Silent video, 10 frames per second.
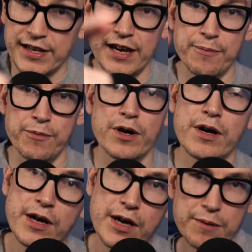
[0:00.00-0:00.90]
camera
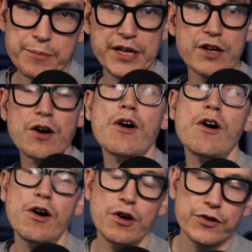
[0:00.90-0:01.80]

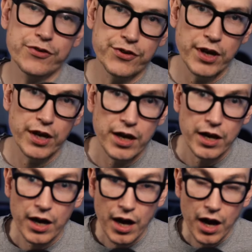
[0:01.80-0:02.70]
because
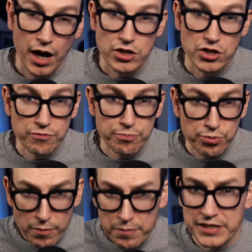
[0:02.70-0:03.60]
you've
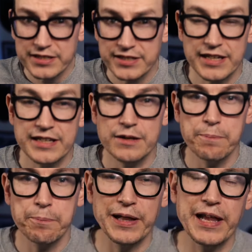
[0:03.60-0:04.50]
probably seen
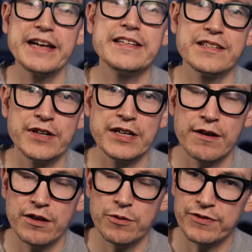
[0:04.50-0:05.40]
the blazer
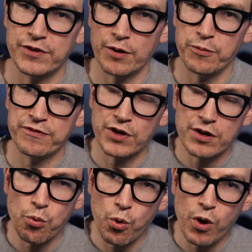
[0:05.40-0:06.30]
video that we've done. We've
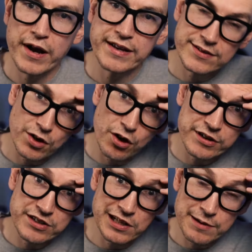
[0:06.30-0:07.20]
done a white
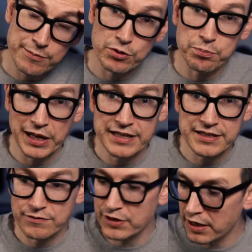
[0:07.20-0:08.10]
orange label
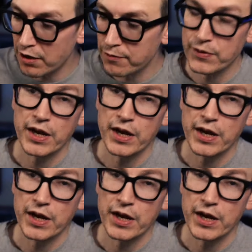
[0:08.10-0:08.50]
blazer video